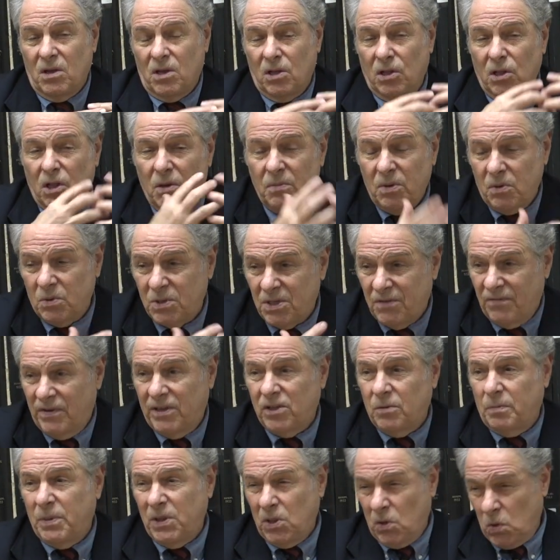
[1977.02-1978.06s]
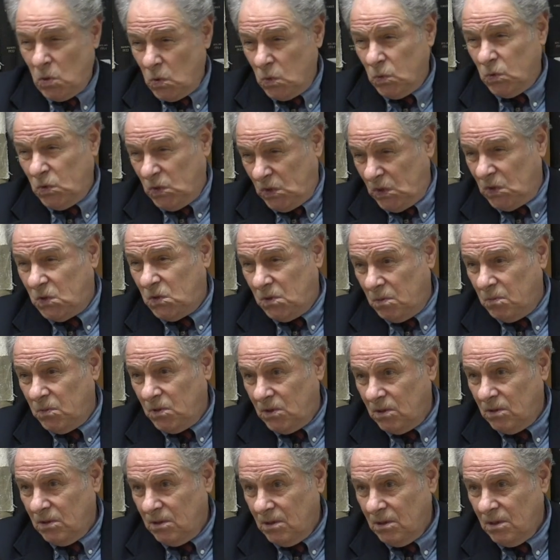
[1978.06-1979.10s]
Columbia was developing their own
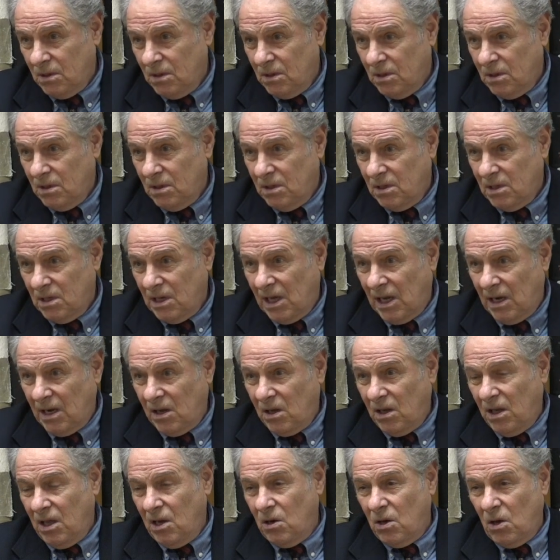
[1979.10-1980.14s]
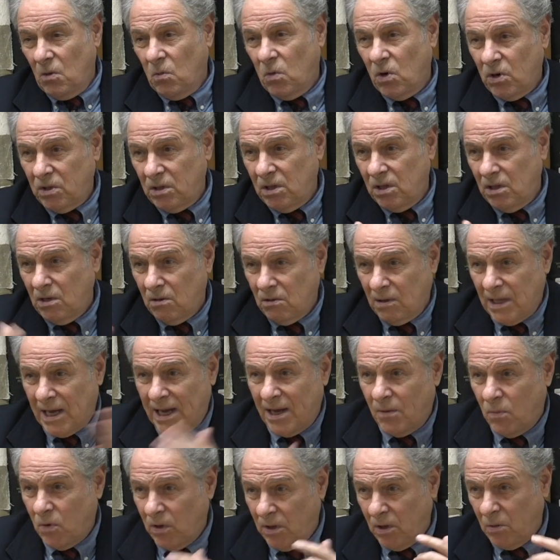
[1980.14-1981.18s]
systems and I, uh, you know I worked in their
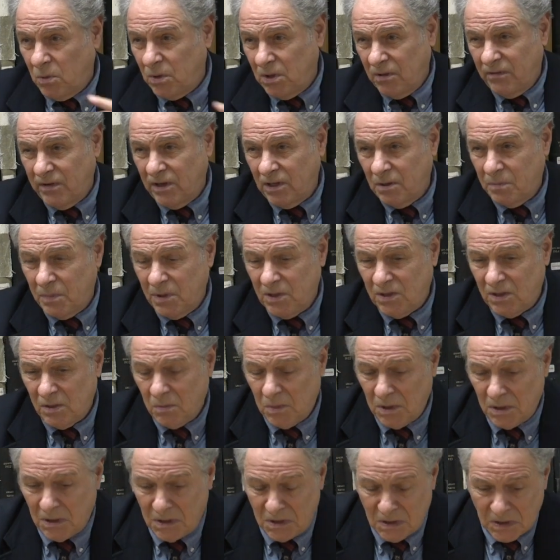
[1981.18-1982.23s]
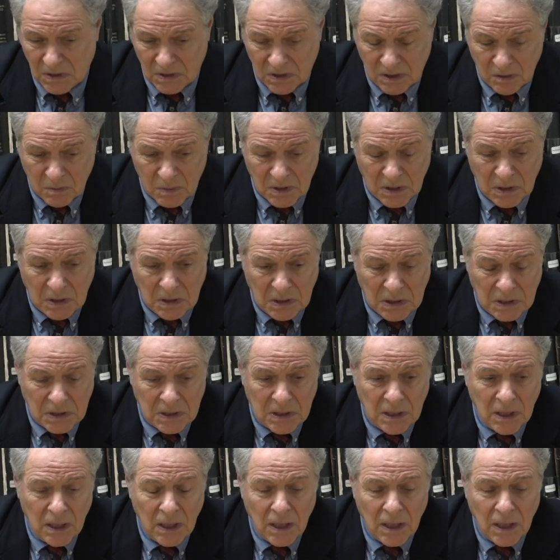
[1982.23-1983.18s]
lab where they were developing some of these systems and things.